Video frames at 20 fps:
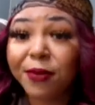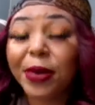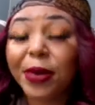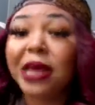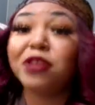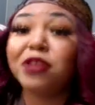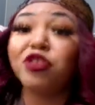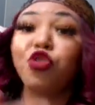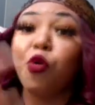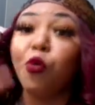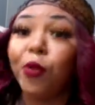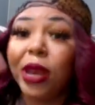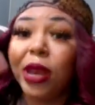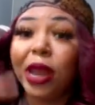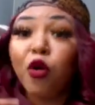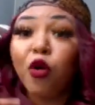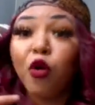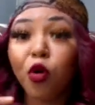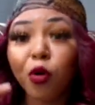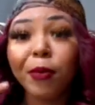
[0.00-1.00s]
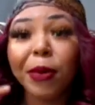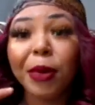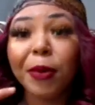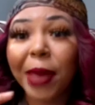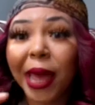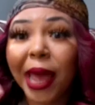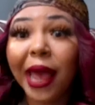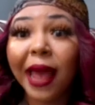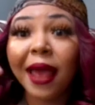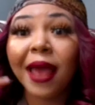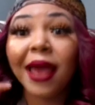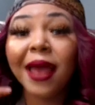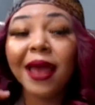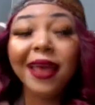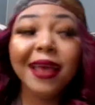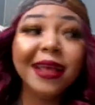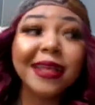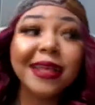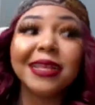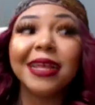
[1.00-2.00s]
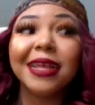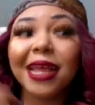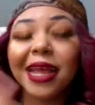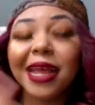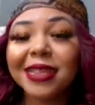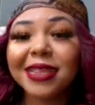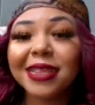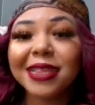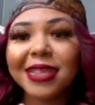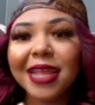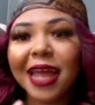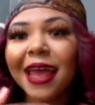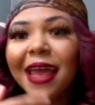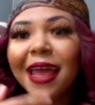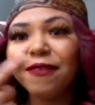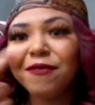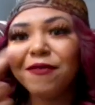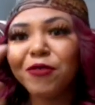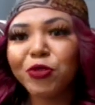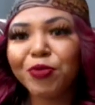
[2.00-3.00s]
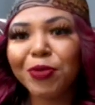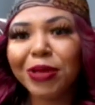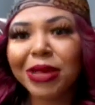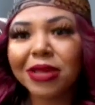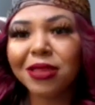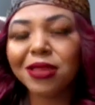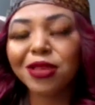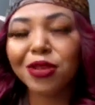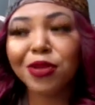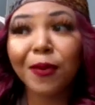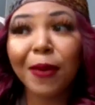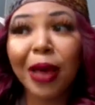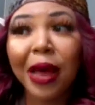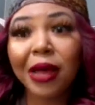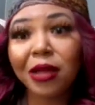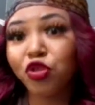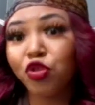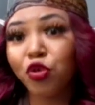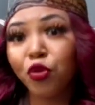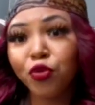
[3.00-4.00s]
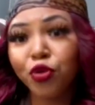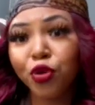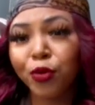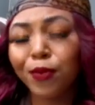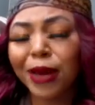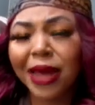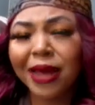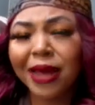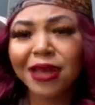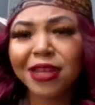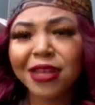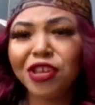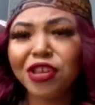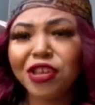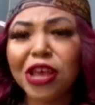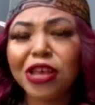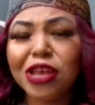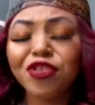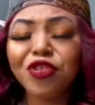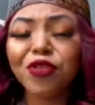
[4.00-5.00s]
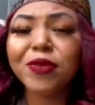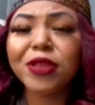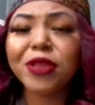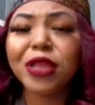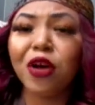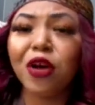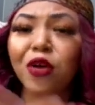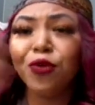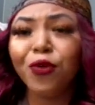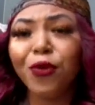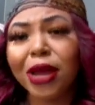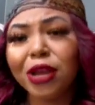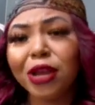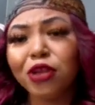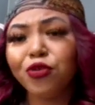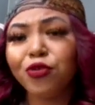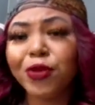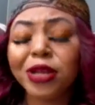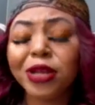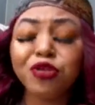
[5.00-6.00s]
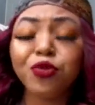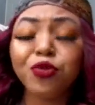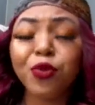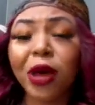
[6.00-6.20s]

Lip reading: And so when they called me back the next day after speaking to them, I told them, like, she was like, oh, you gotta do this, you gotta